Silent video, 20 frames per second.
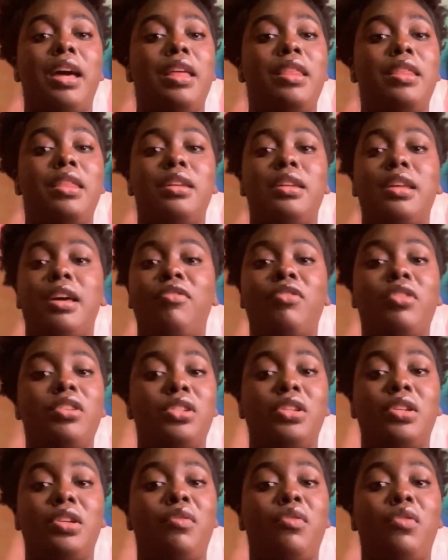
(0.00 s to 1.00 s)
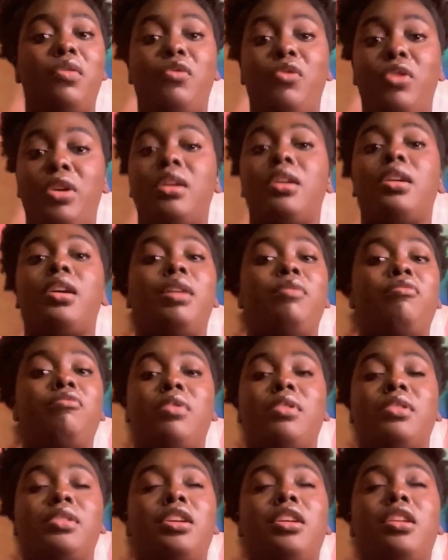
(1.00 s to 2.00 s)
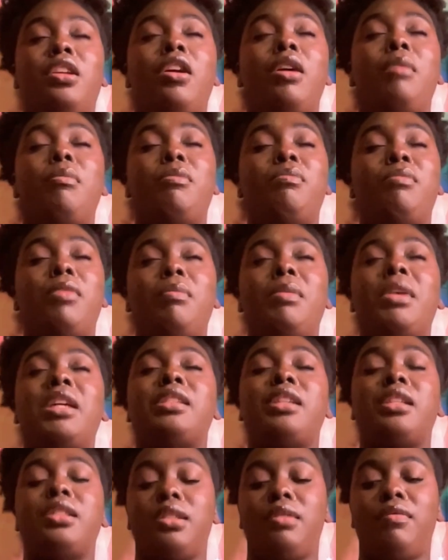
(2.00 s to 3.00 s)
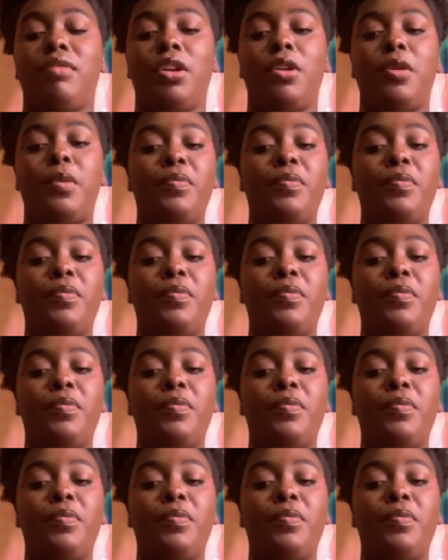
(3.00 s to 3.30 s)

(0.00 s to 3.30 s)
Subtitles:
the definition of a freak, and it's gonna come and make sense in the video.